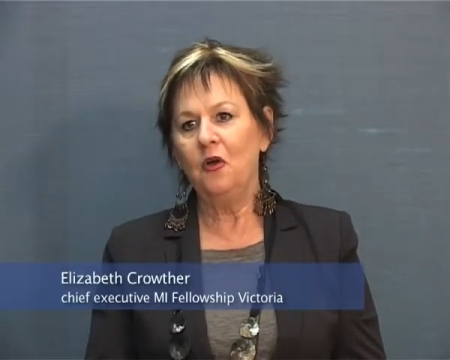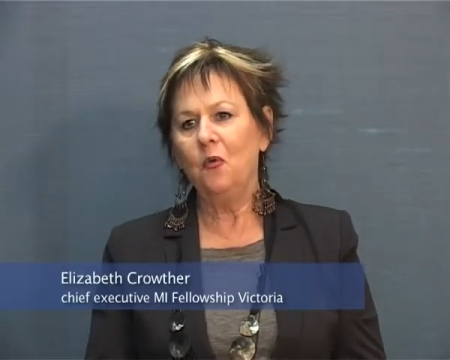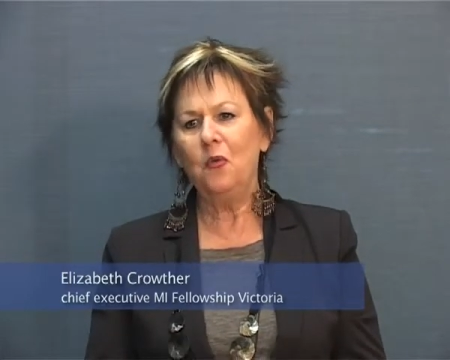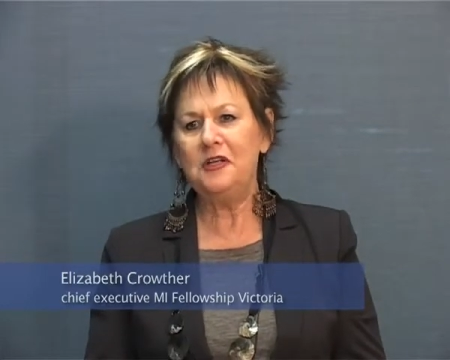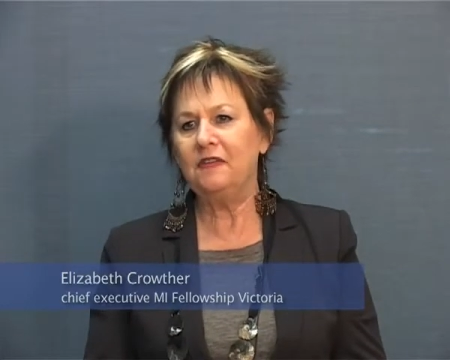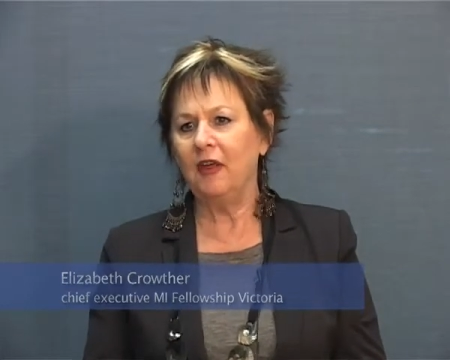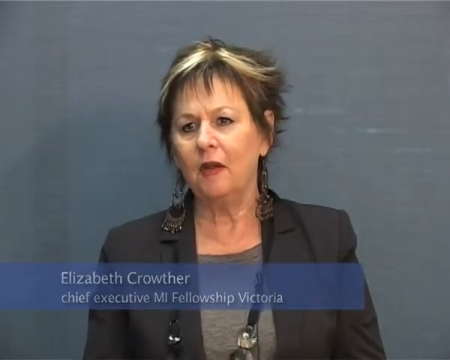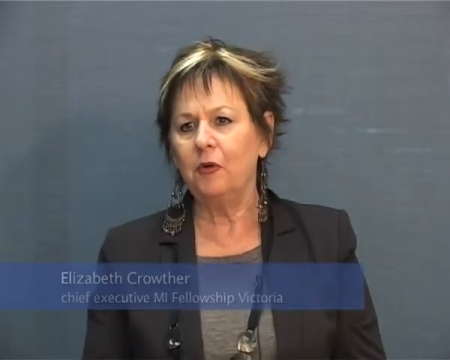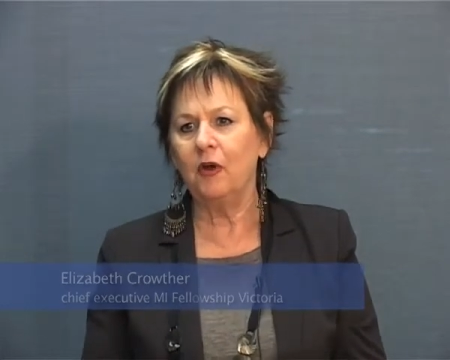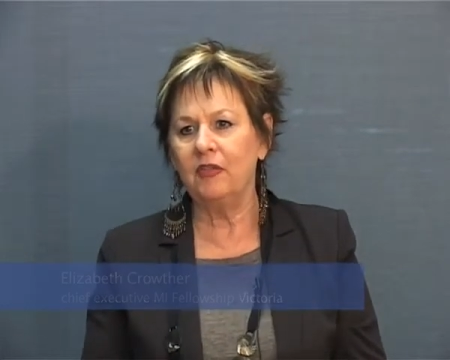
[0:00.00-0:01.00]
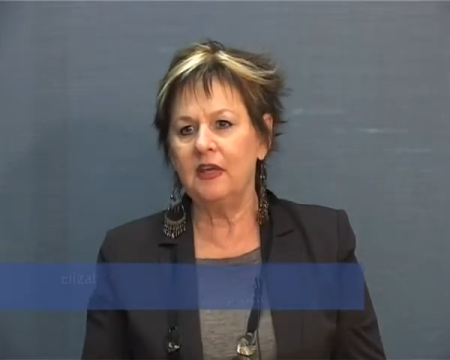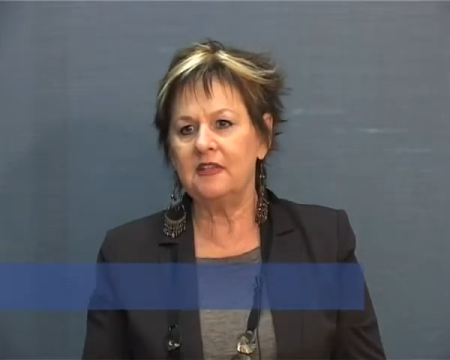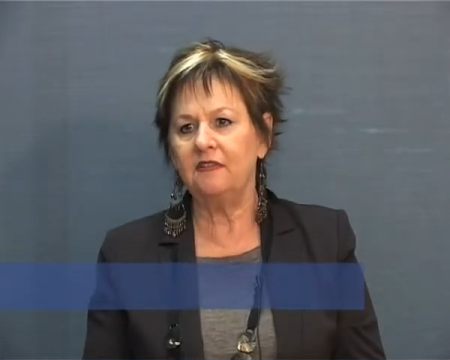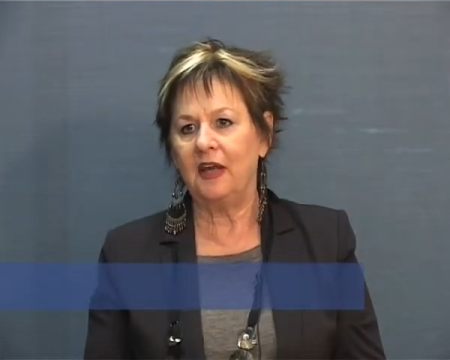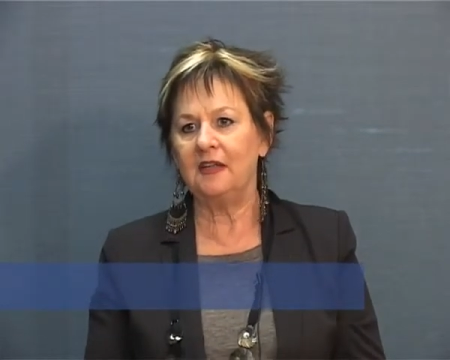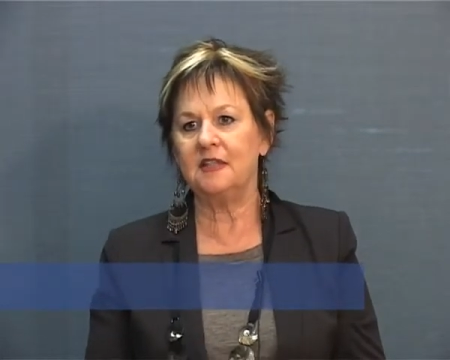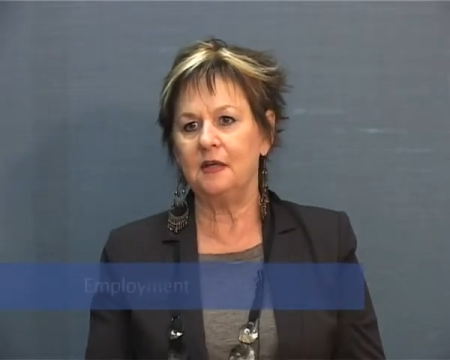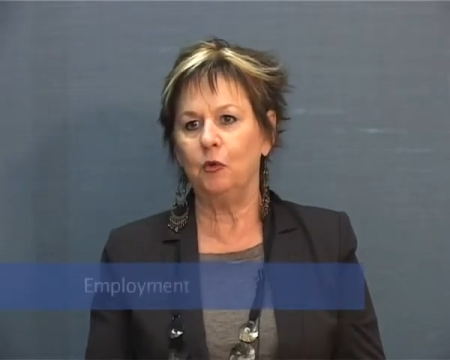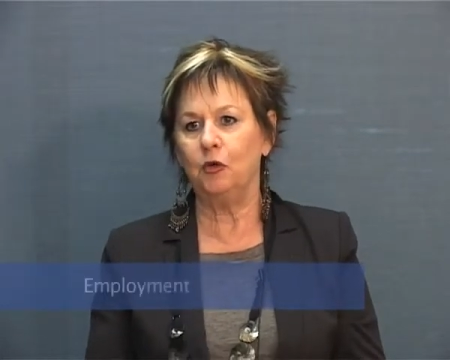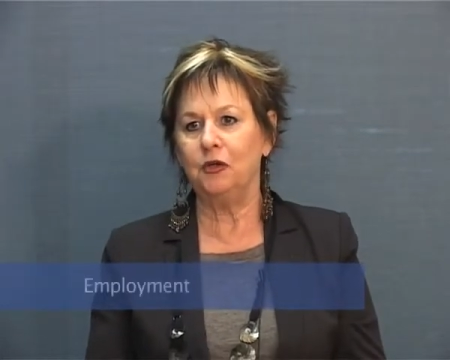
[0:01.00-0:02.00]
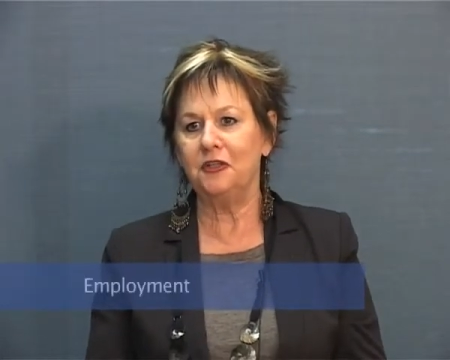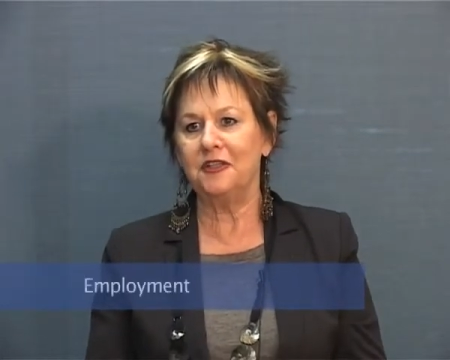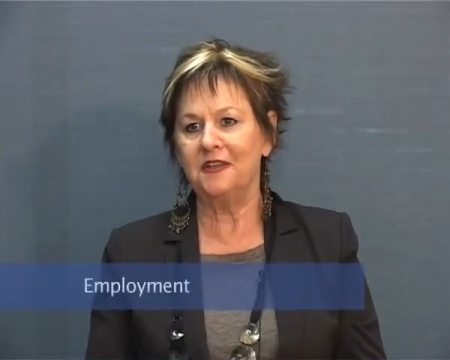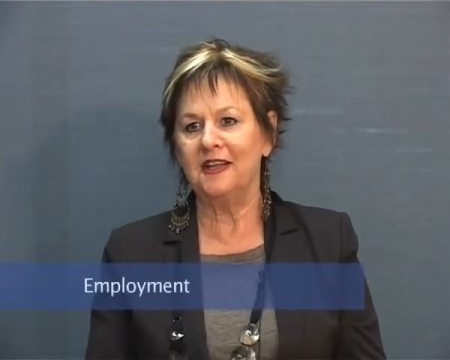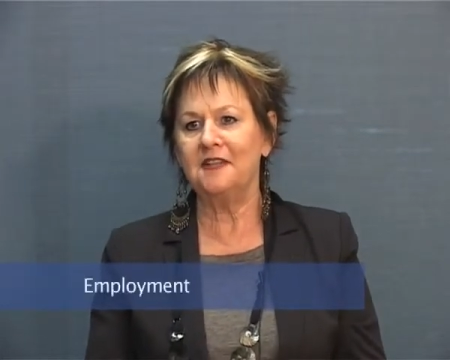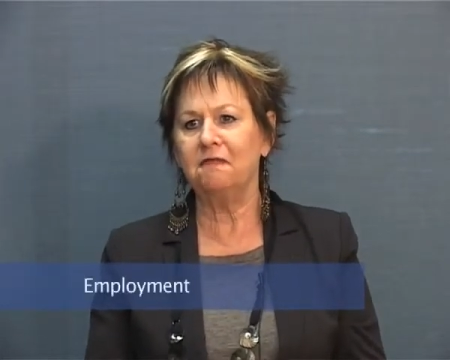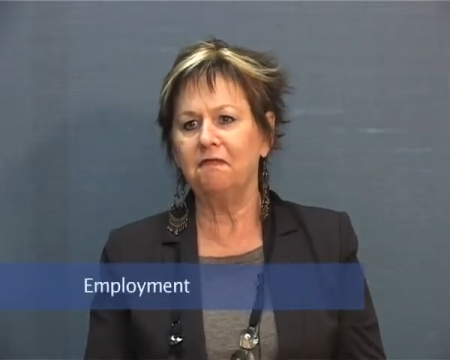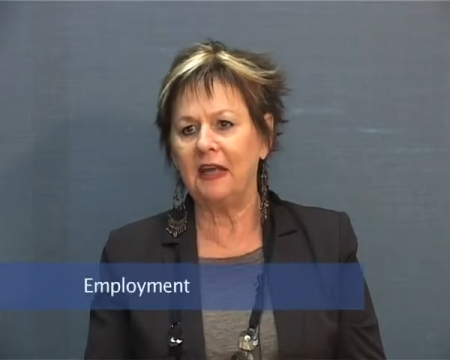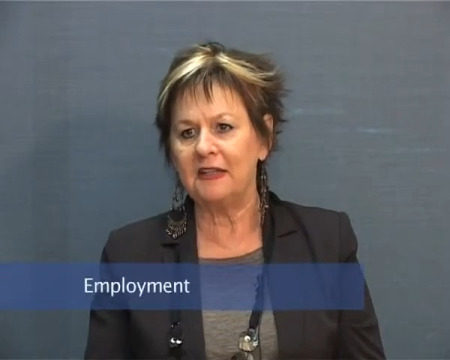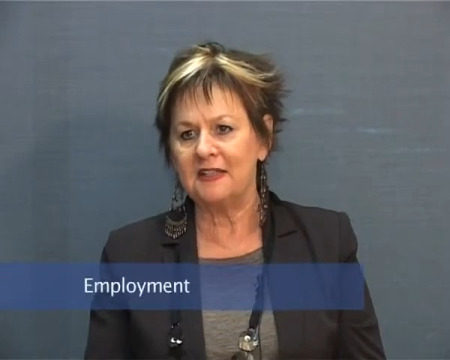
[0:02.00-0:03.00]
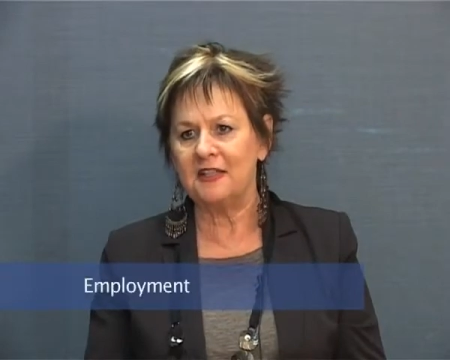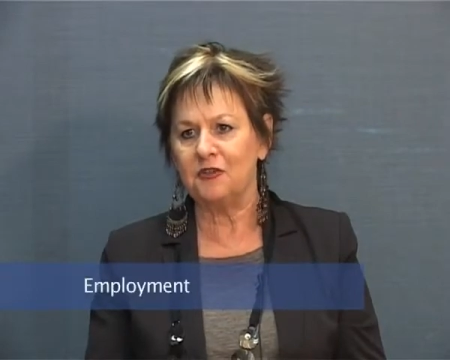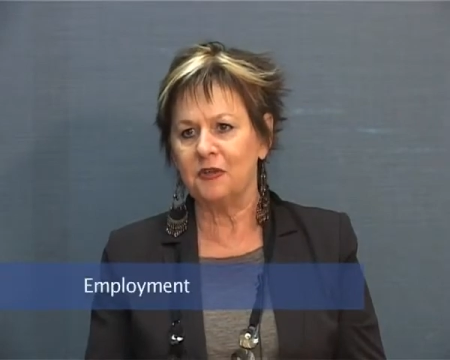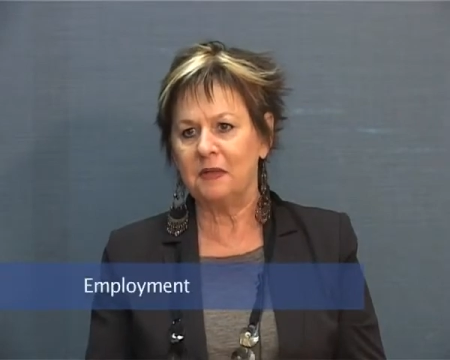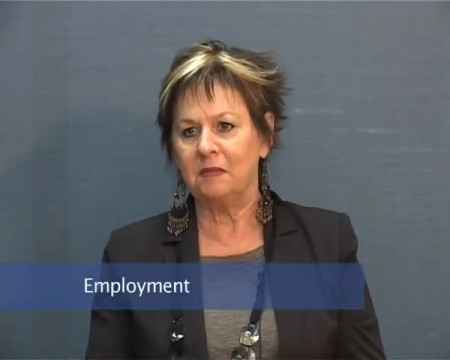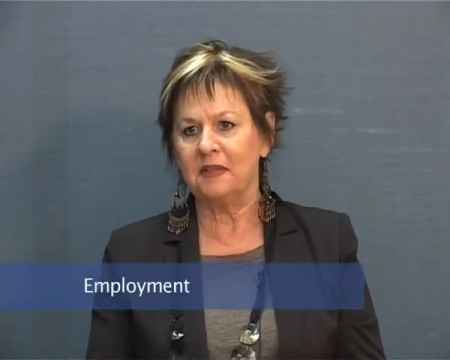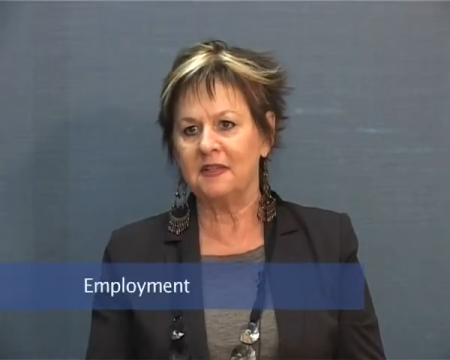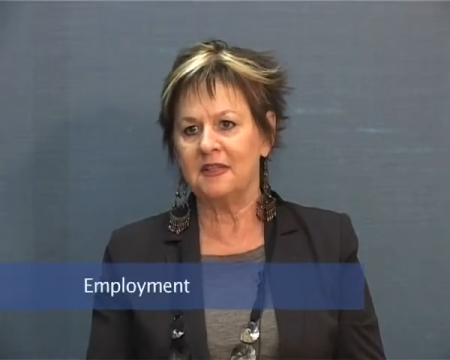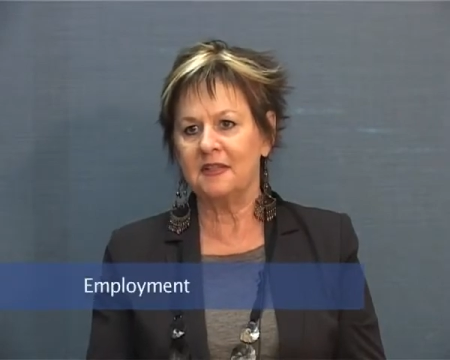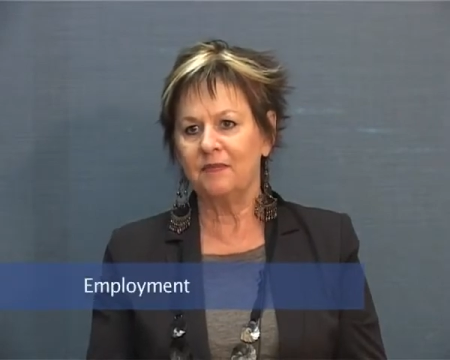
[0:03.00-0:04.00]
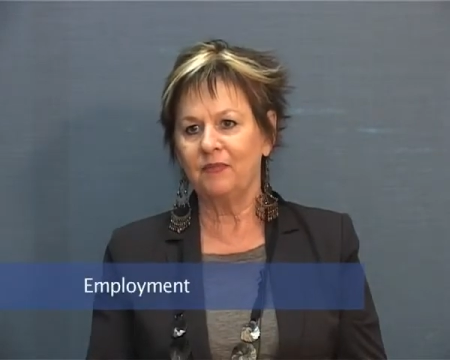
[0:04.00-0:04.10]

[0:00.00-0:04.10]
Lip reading: we develop all of these fancy words and these fancy treatments,